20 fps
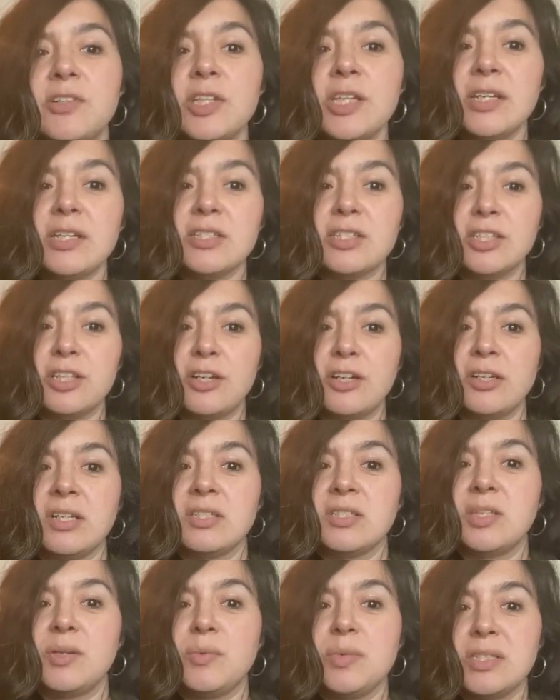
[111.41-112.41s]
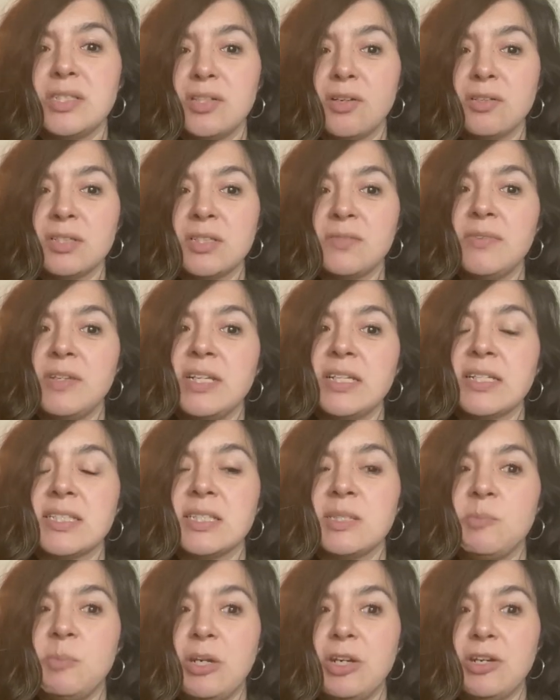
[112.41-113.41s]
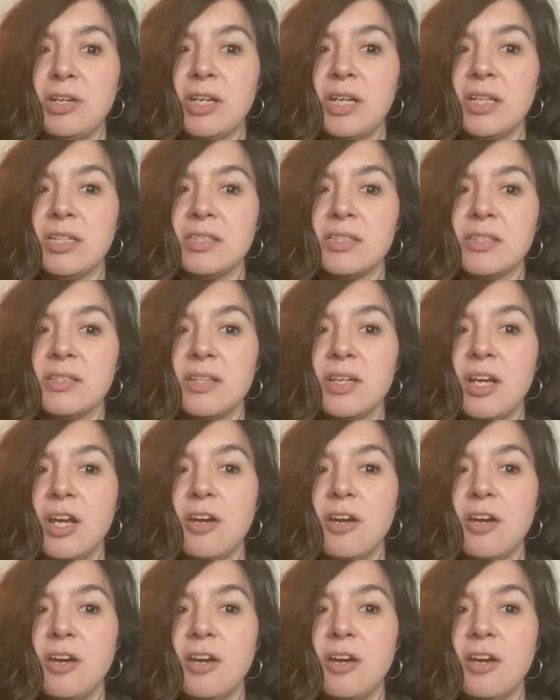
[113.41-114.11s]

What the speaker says: that is learned as the result of an experience.